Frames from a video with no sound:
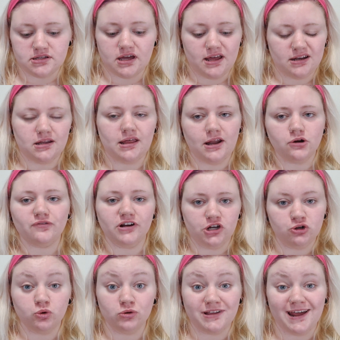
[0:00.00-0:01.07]
They're not
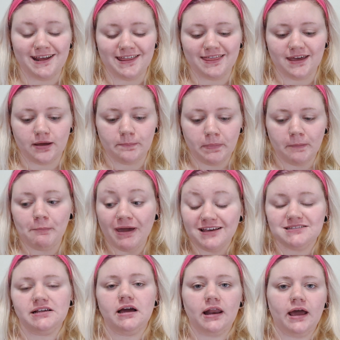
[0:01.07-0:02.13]
really called anything, but
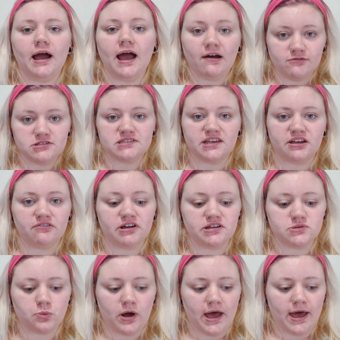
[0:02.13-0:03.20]
basically I have a
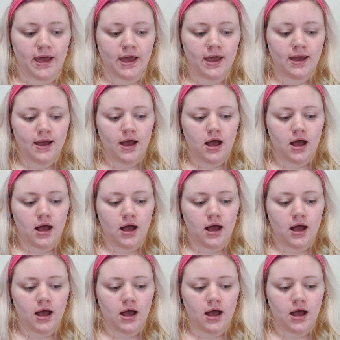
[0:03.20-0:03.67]
series where